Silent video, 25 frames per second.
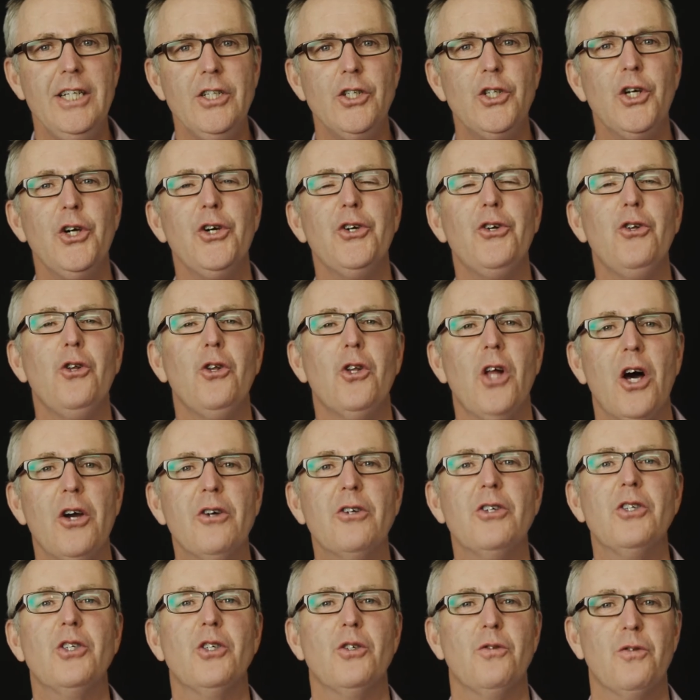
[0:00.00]
Internal
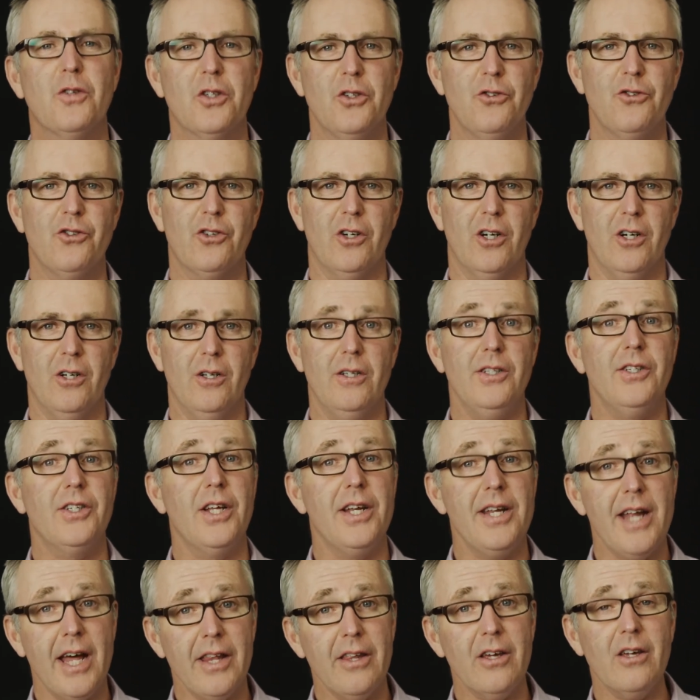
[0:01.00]
locus of control
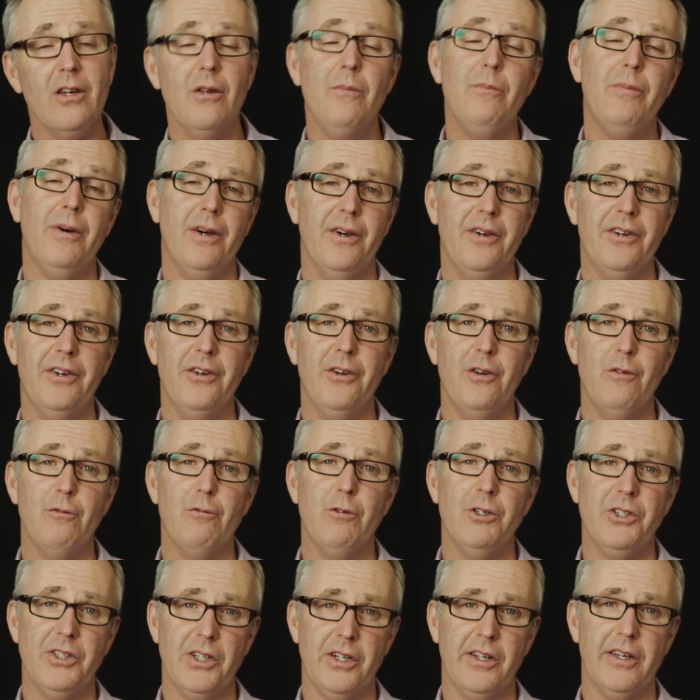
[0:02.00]
is another component
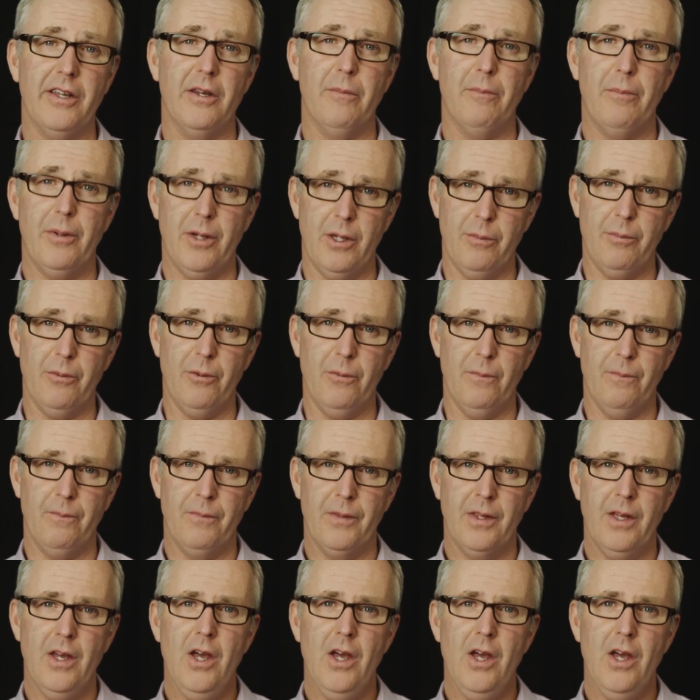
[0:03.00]
of resilient people.